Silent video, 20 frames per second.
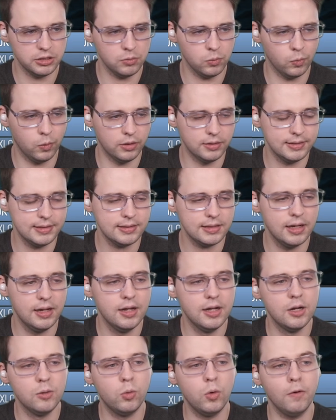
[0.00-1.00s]
it was.
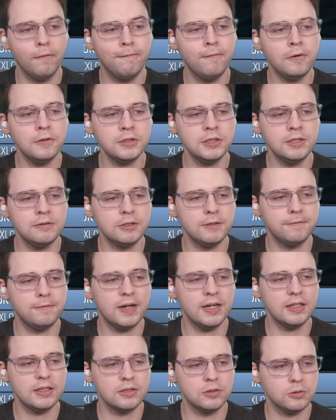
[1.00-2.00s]
We were fortunate enough to
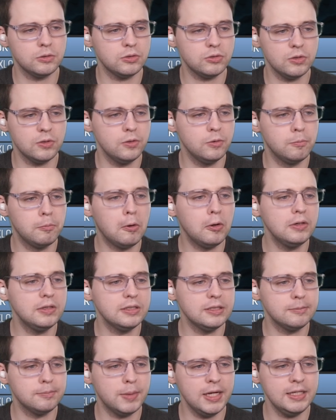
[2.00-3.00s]
find the sorcerer who
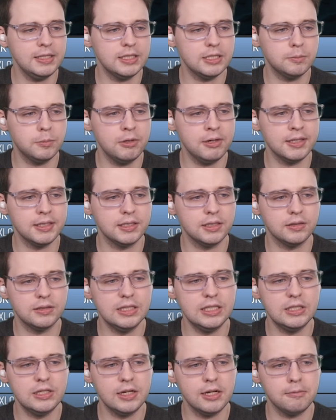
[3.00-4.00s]
poisoned Bane's spirit. I'll
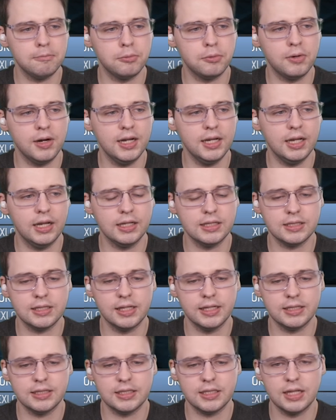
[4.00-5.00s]
need your help breaking its
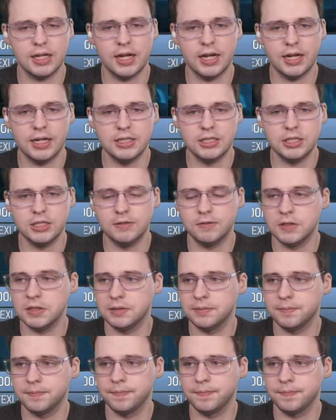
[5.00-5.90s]
link to the High Chieftain.